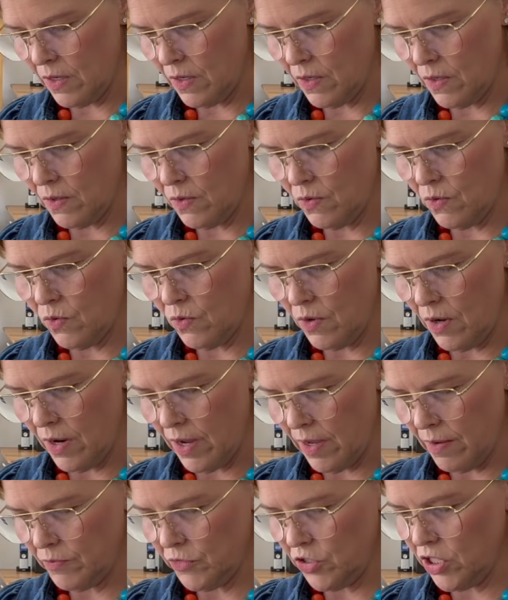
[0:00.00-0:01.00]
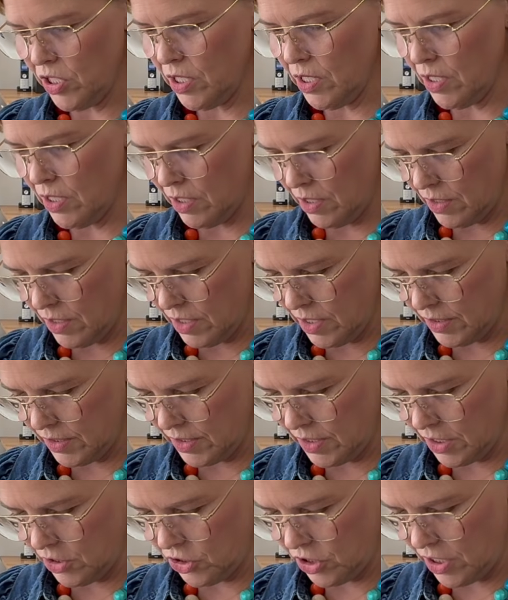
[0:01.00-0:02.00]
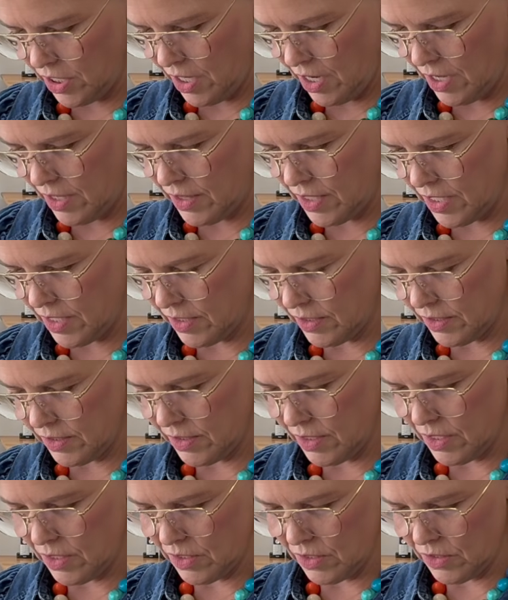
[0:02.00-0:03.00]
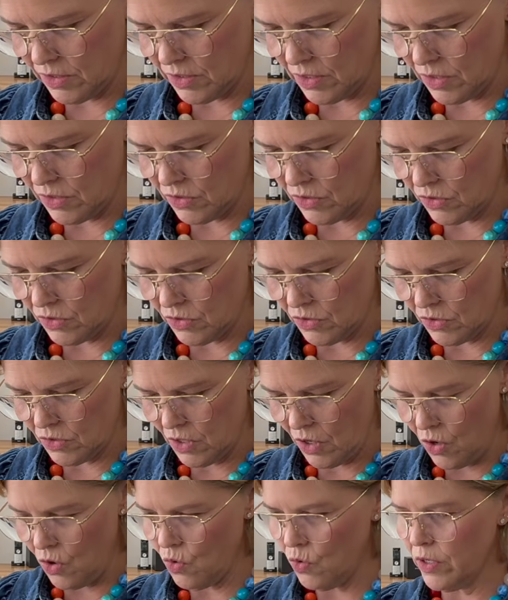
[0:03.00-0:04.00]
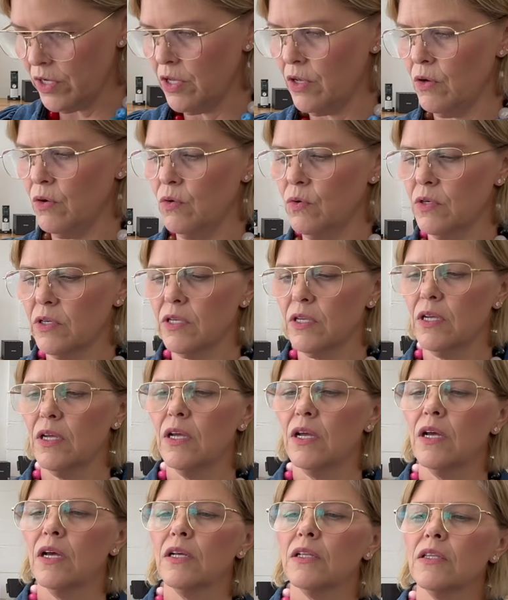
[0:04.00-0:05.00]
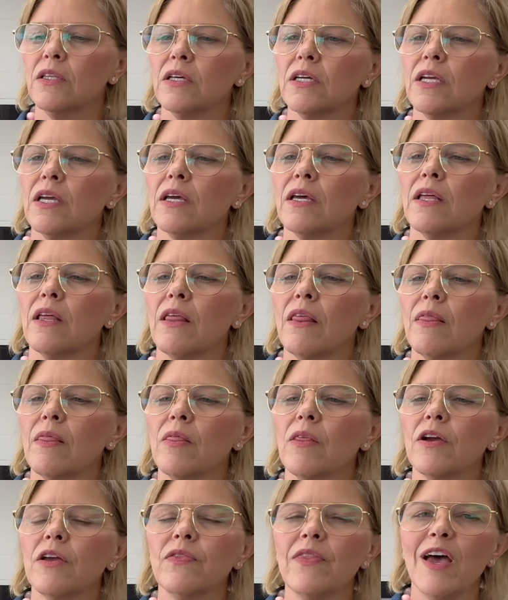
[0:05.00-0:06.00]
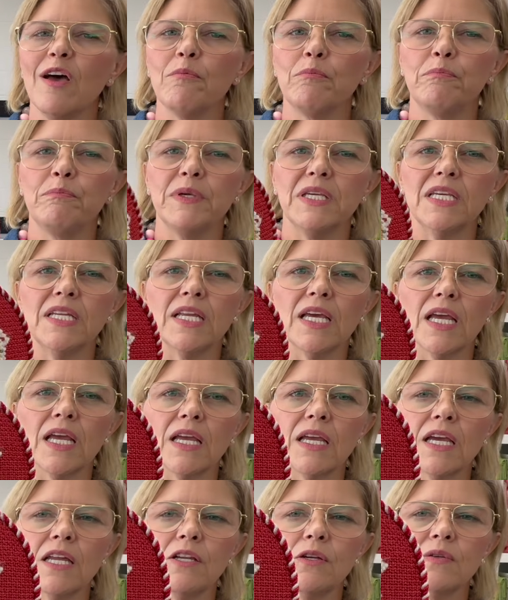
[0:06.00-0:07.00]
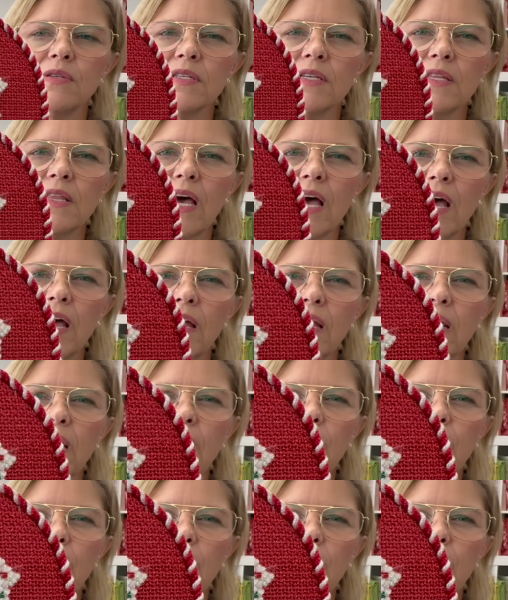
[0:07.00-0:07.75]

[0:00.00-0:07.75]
OMG. The stitching on this is so cute. Look at that beading. Can you see that?